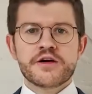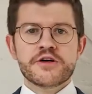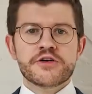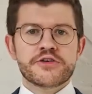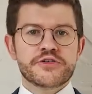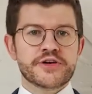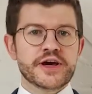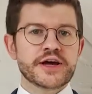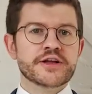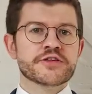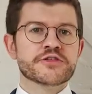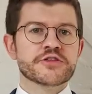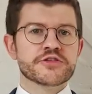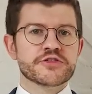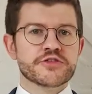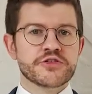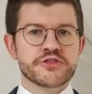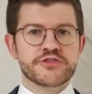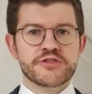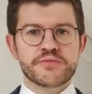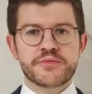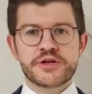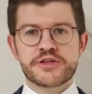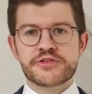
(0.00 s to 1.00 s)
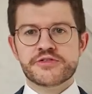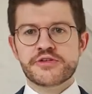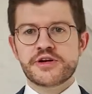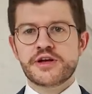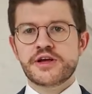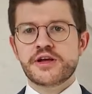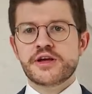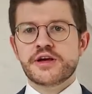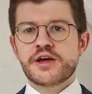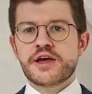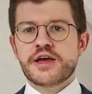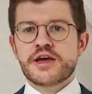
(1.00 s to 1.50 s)
Reactor
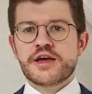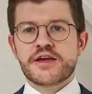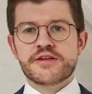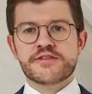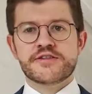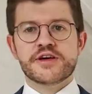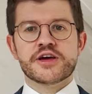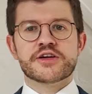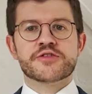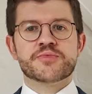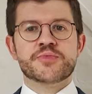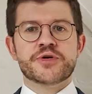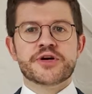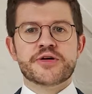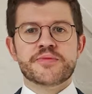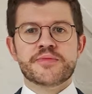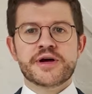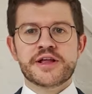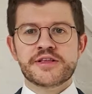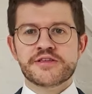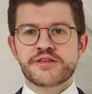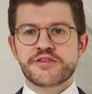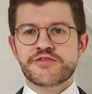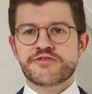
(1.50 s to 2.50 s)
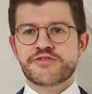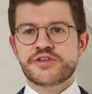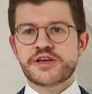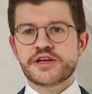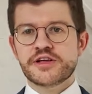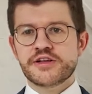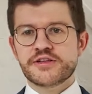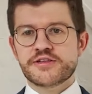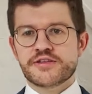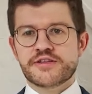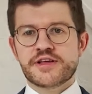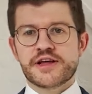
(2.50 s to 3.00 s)
dosimetry is the experimental
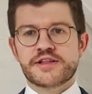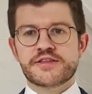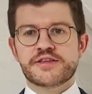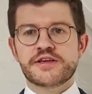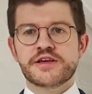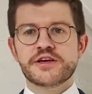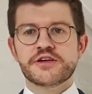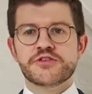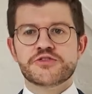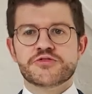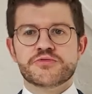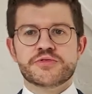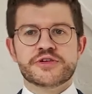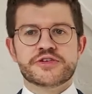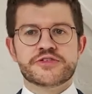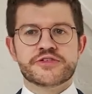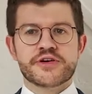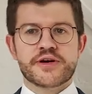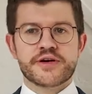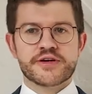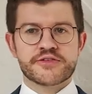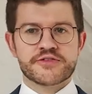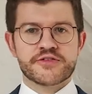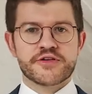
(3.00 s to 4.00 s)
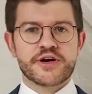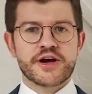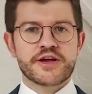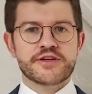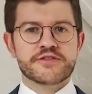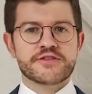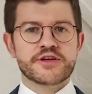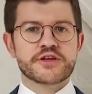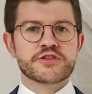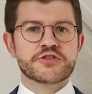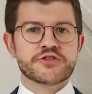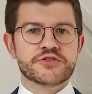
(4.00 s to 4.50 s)
field that deals with
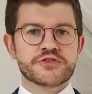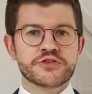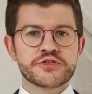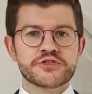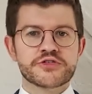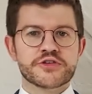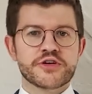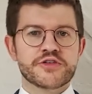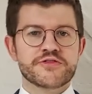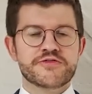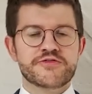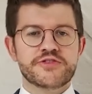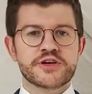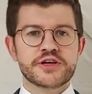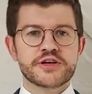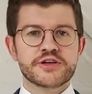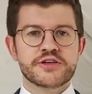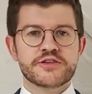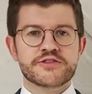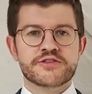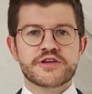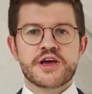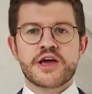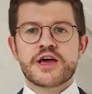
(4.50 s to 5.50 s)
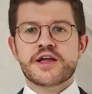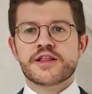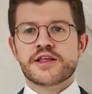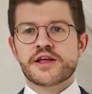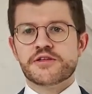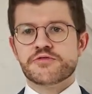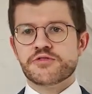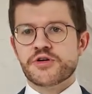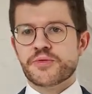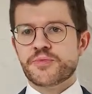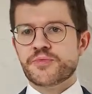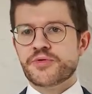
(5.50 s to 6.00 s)
characterizing the neutron fields
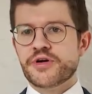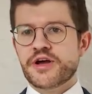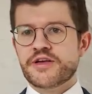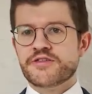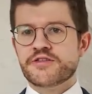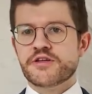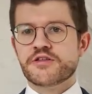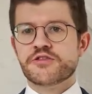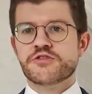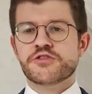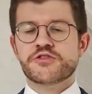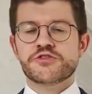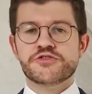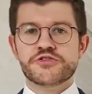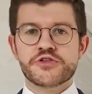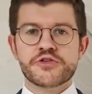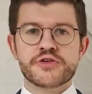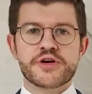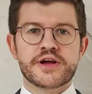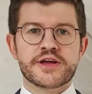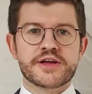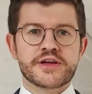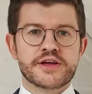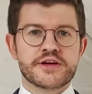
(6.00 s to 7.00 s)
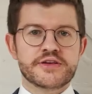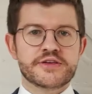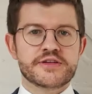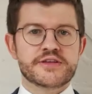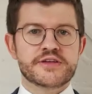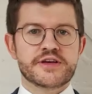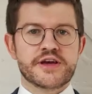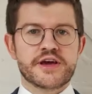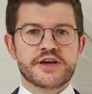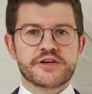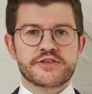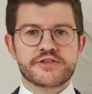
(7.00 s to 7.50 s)
that were present during
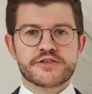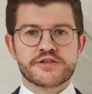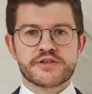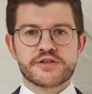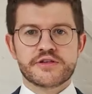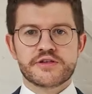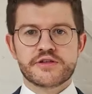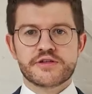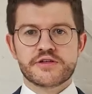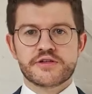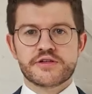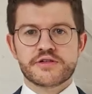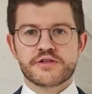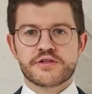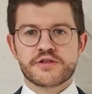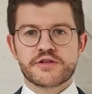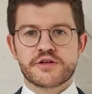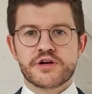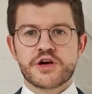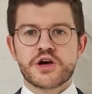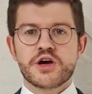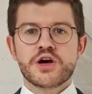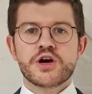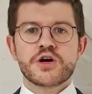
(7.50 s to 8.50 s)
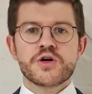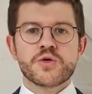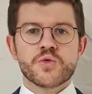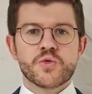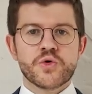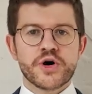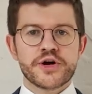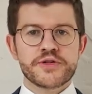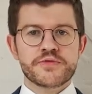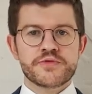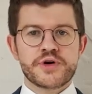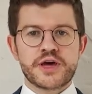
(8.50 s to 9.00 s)
irradiation.
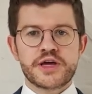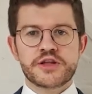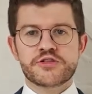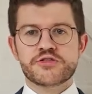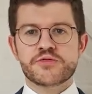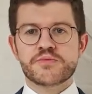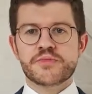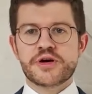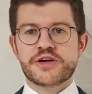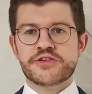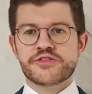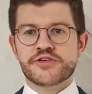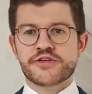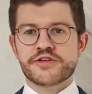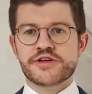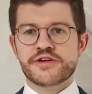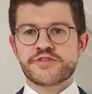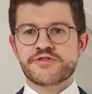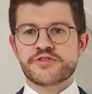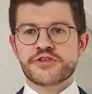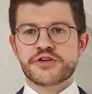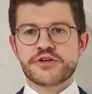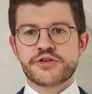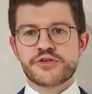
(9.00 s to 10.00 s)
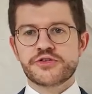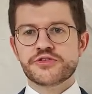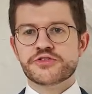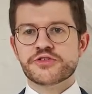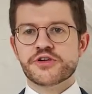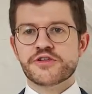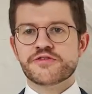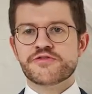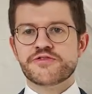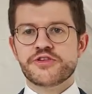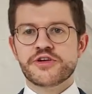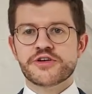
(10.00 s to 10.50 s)
One way to measure different
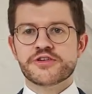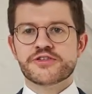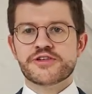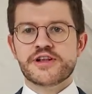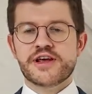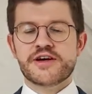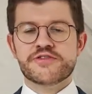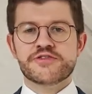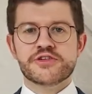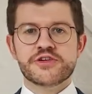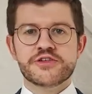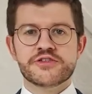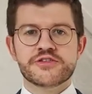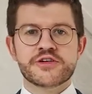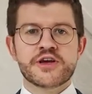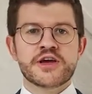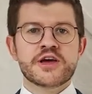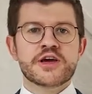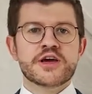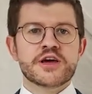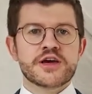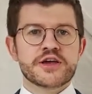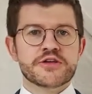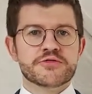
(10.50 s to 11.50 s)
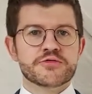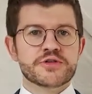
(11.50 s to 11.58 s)
neutron flux levels is